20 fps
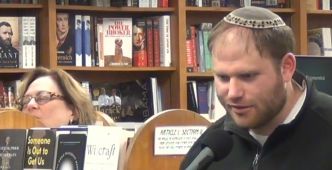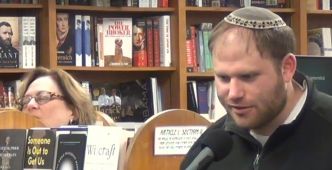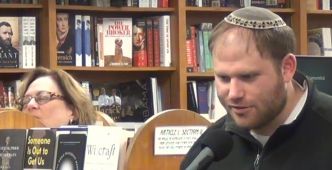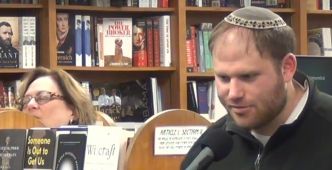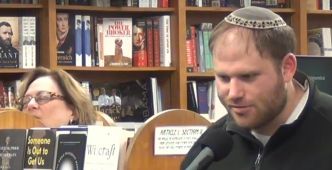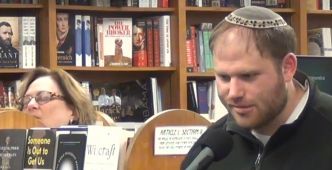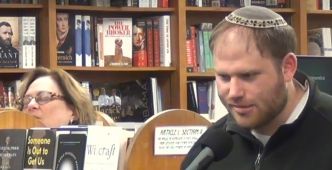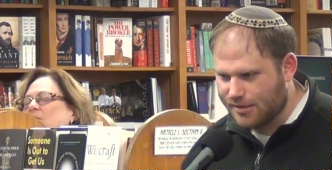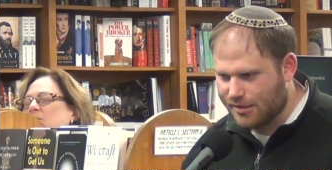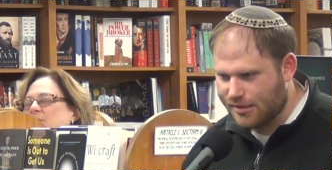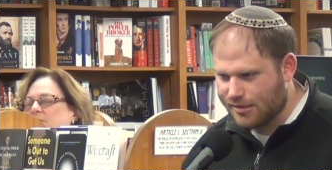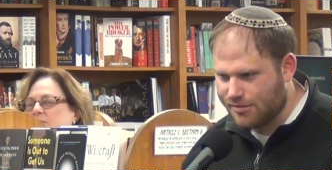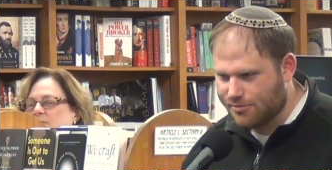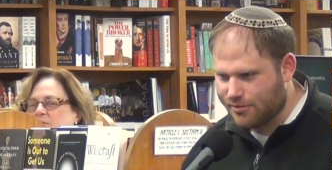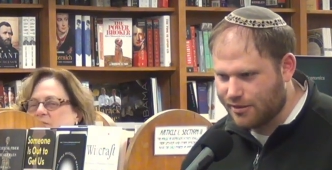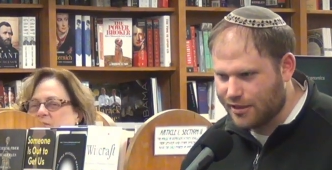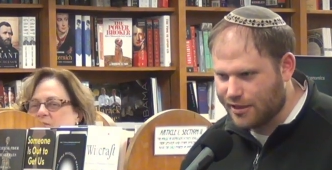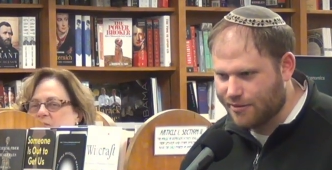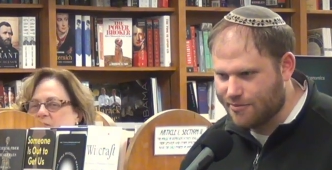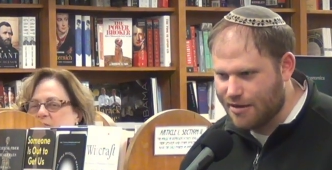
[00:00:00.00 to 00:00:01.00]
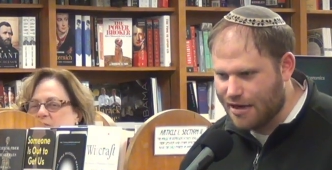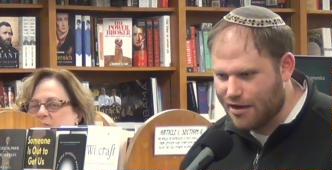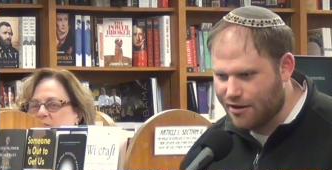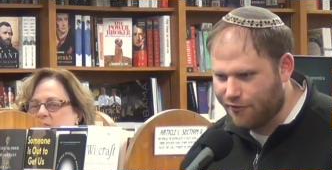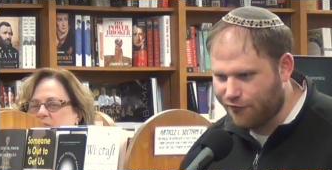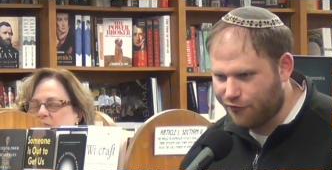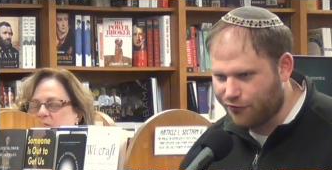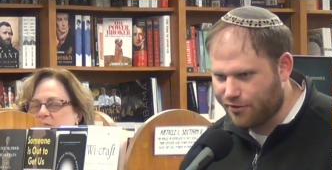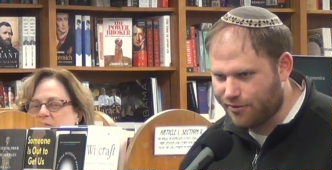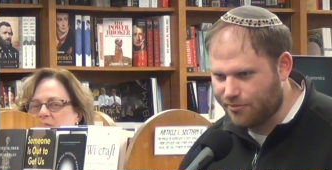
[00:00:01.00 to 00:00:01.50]
Speaker 1: interesting is reading about how,
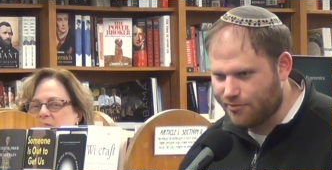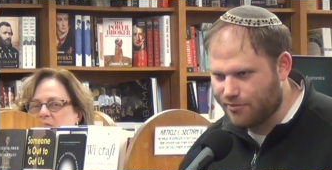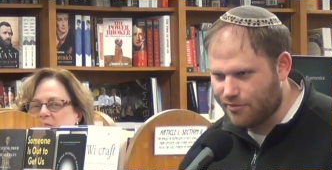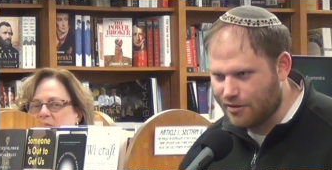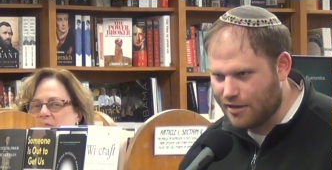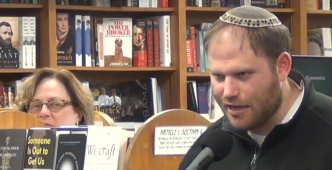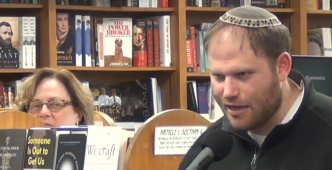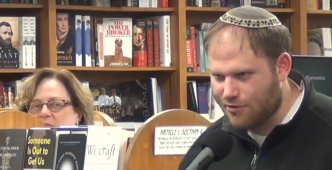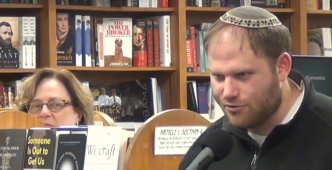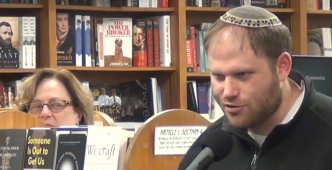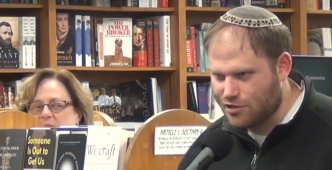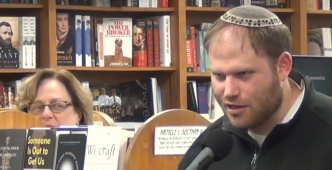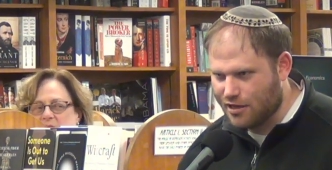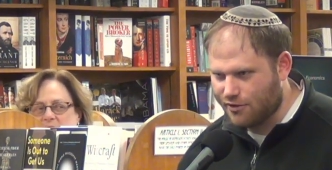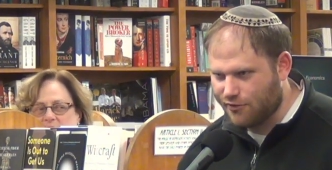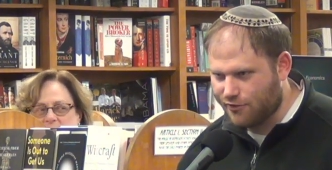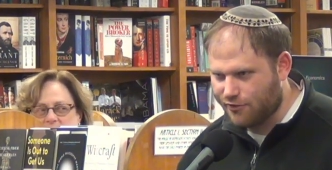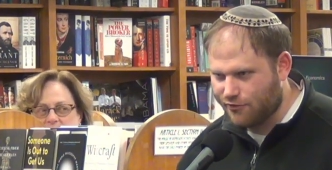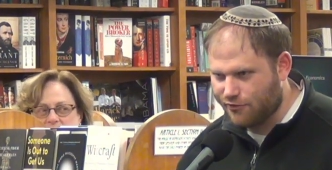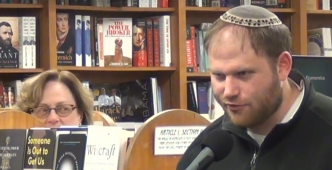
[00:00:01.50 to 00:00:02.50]
Frem how John